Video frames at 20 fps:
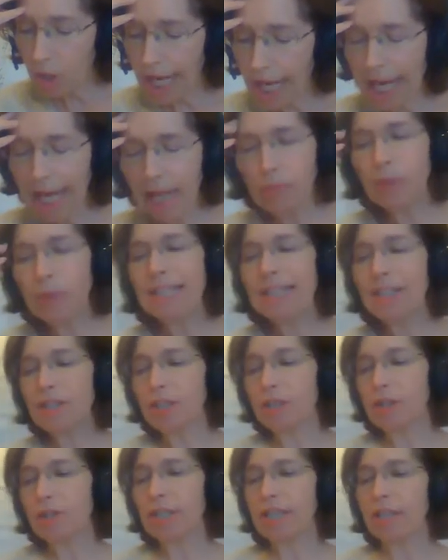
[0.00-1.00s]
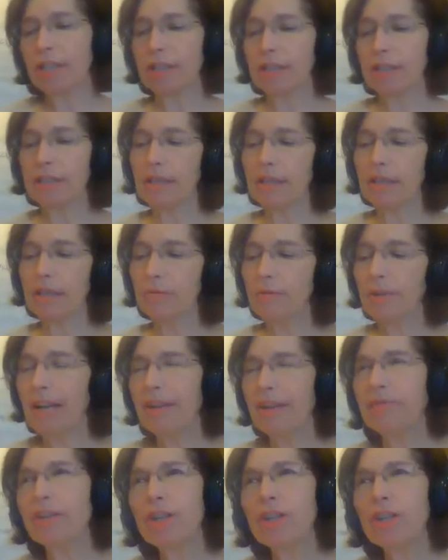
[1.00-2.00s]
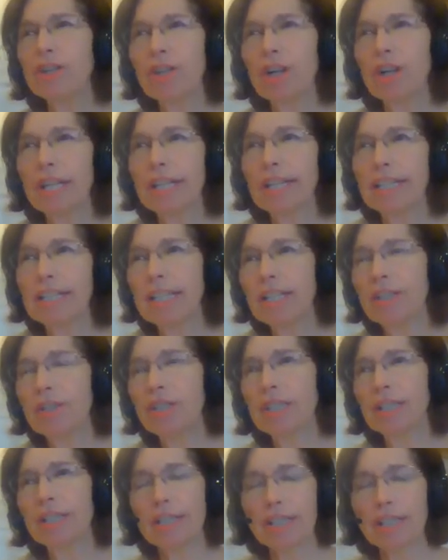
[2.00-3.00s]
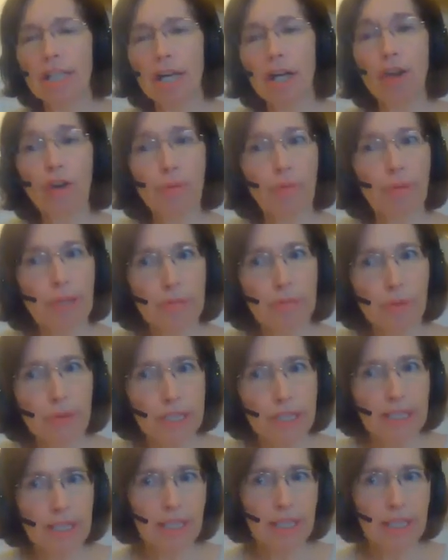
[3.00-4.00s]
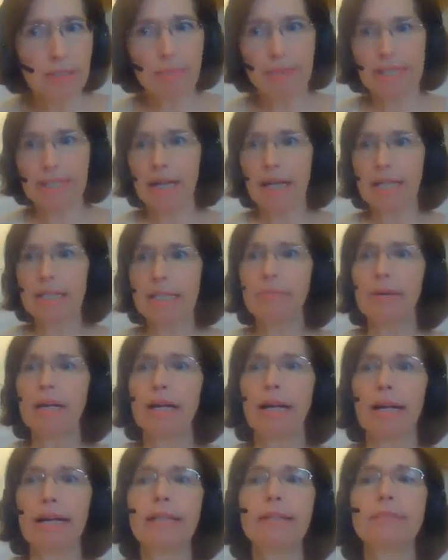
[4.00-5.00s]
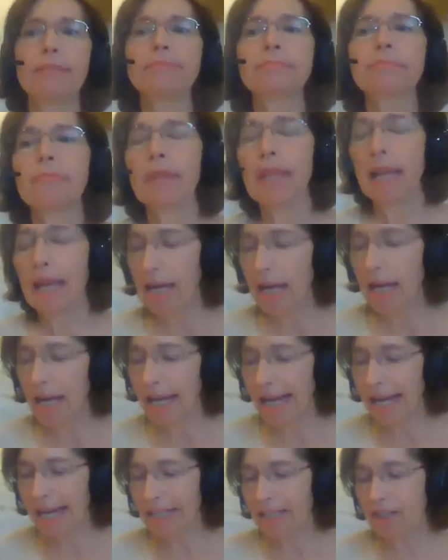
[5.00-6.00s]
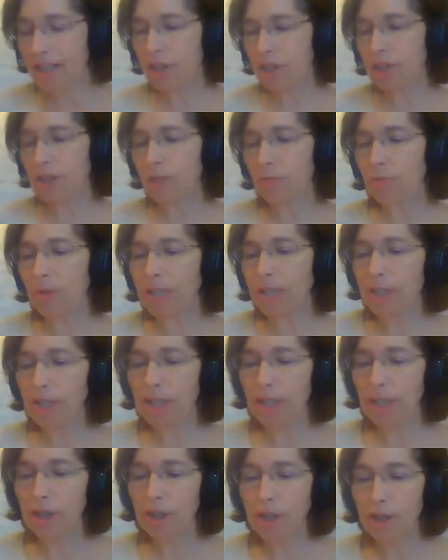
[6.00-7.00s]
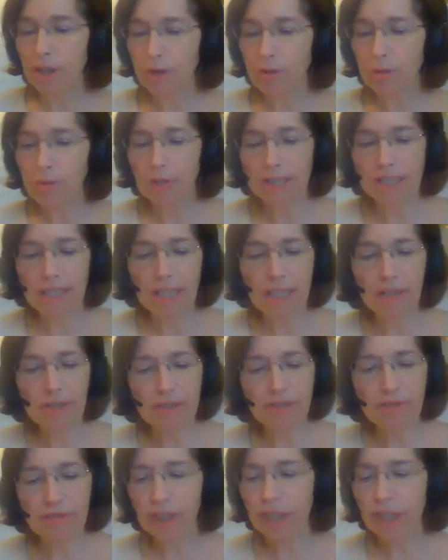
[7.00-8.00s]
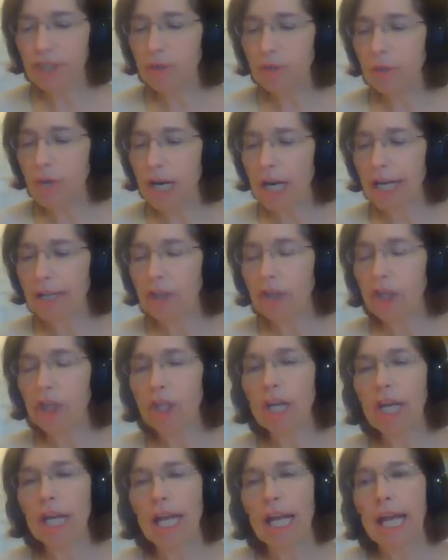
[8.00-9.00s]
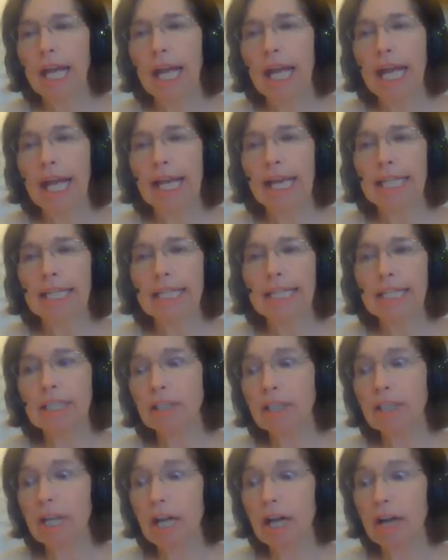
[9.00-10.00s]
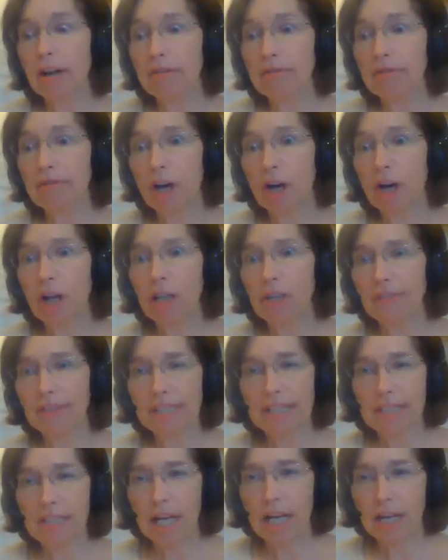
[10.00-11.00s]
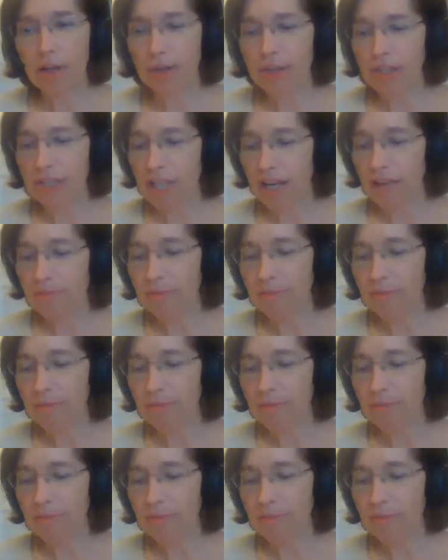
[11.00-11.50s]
I had one student, when I first started teaching this to other people's kids besides mine, I had a student one year he was a very good writer, and he loved all of the style stuff.